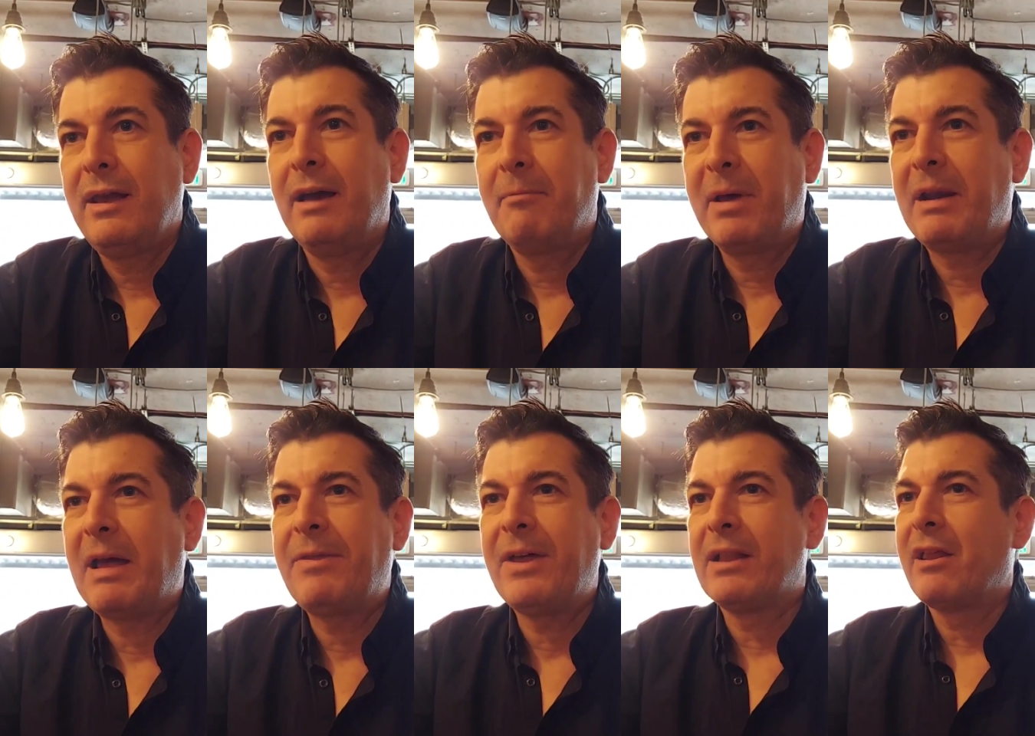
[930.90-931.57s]
Yeah, but
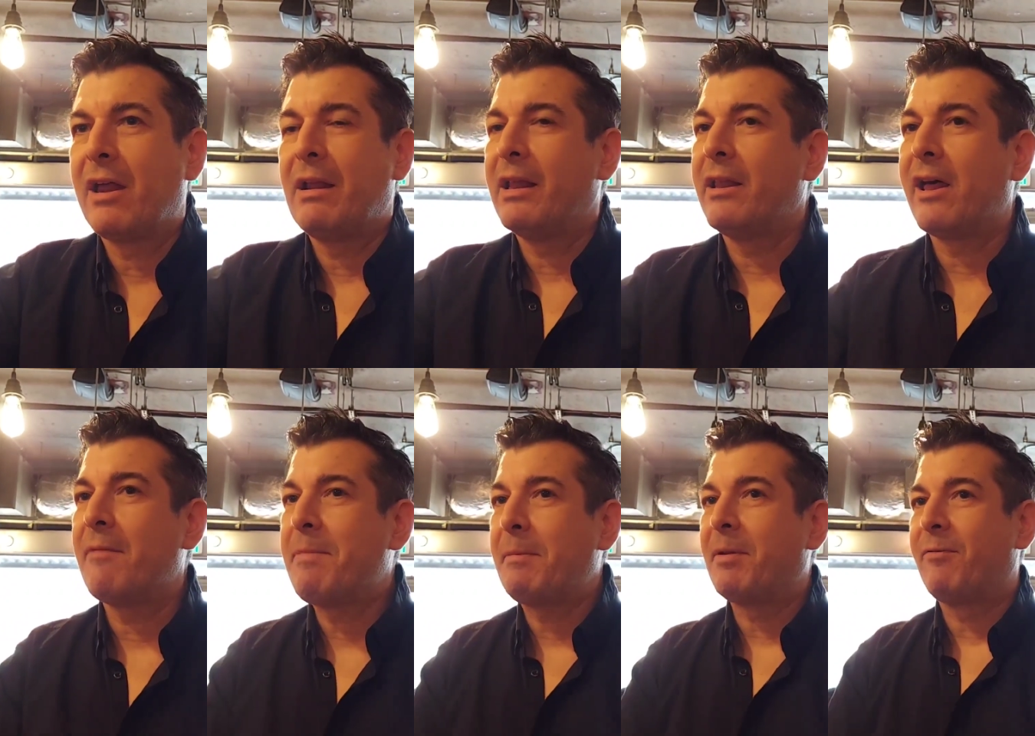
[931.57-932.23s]
I think a
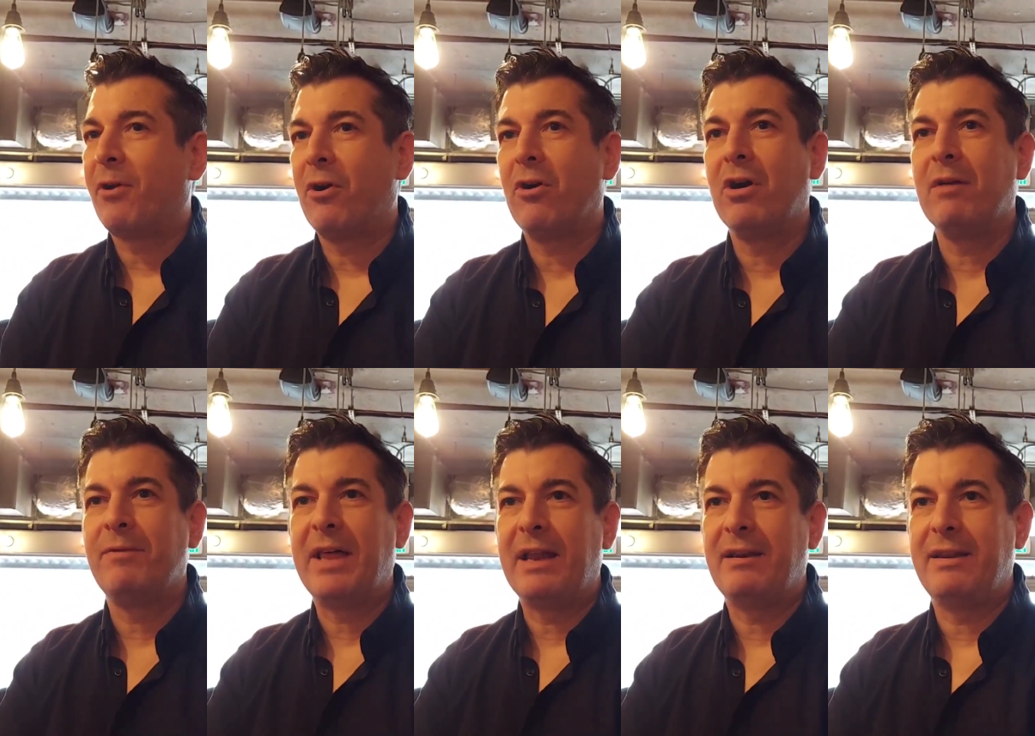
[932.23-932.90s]
lot of people have heard
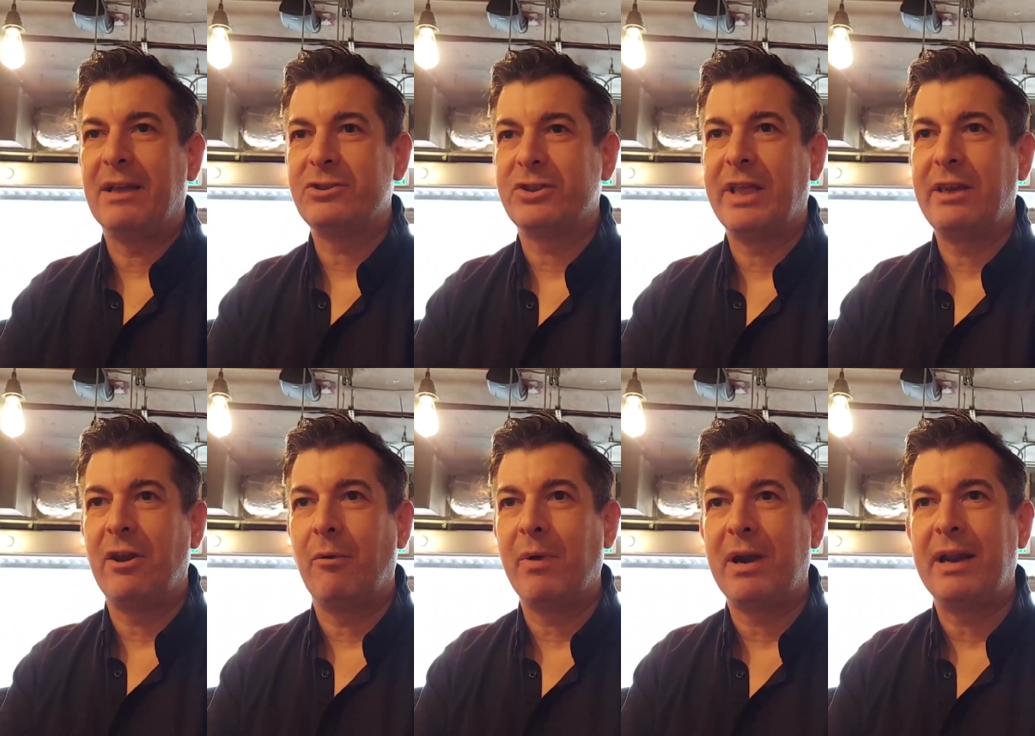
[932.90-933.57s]
of that dish. They
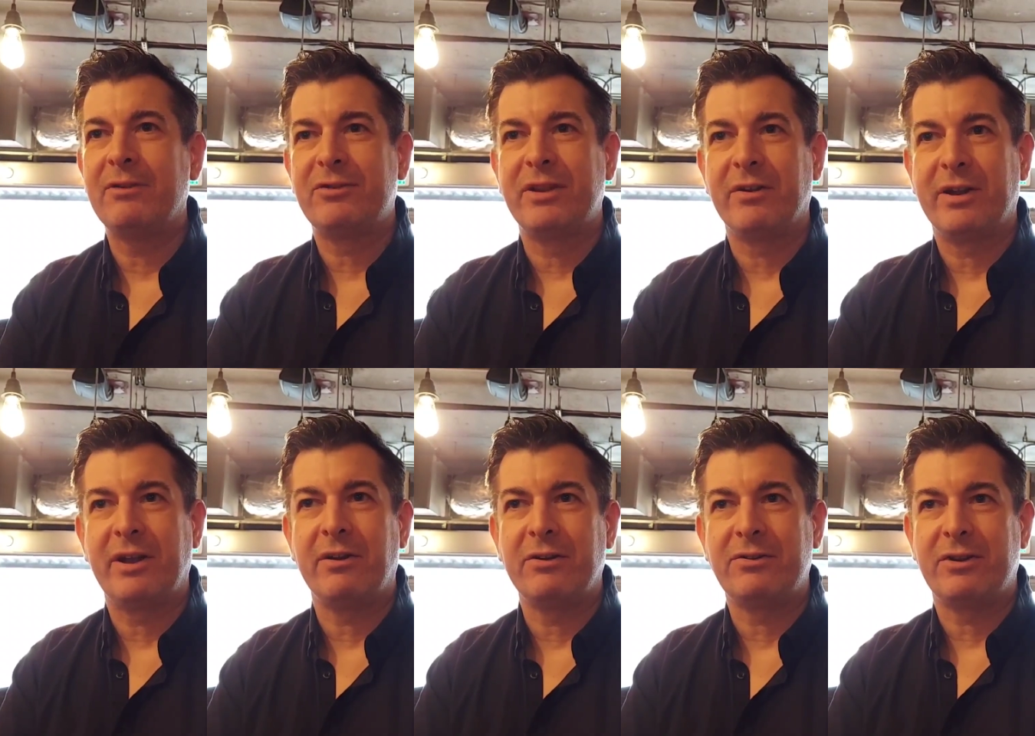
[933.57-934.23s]
know what it is, and
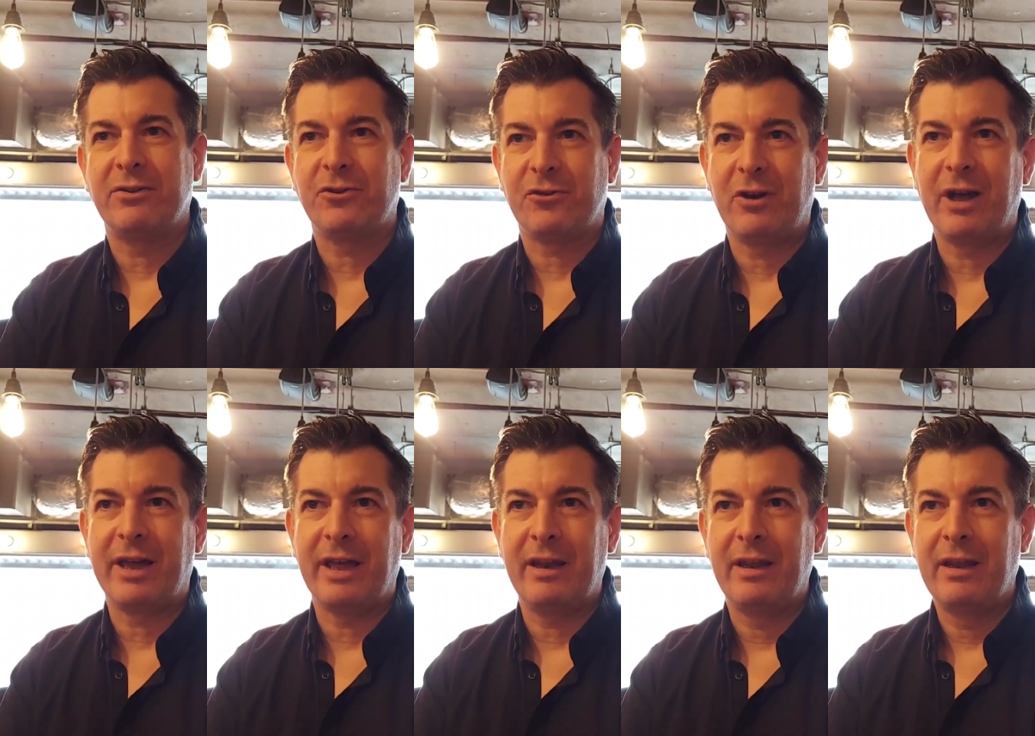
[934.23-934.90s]
they're curious to
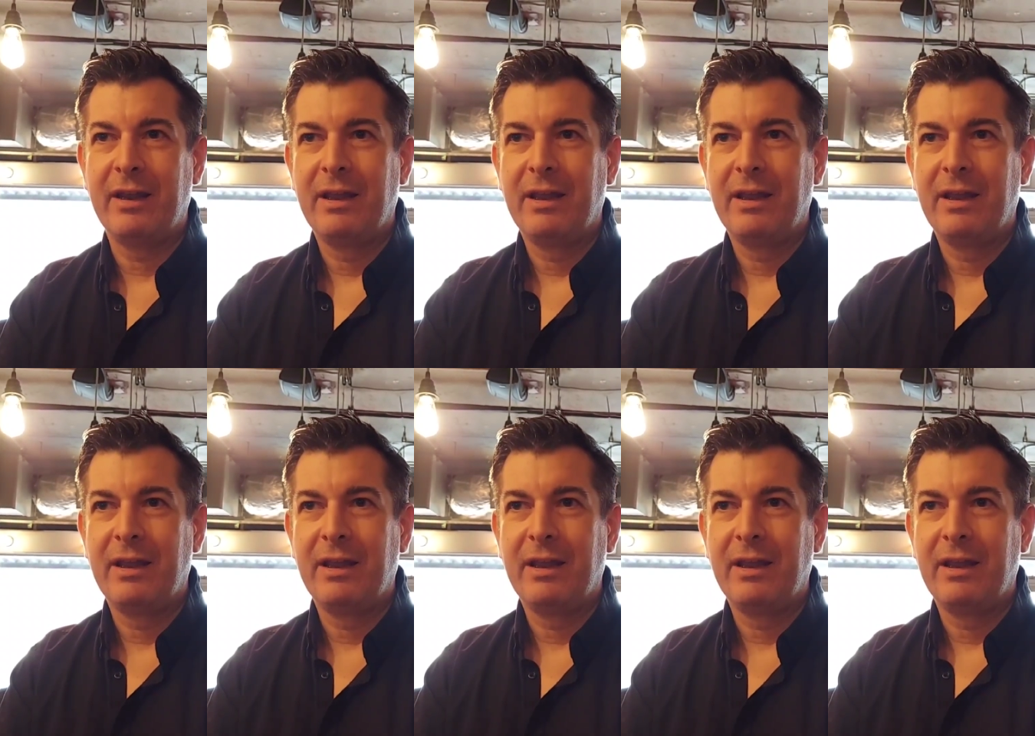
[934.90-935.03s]
try it.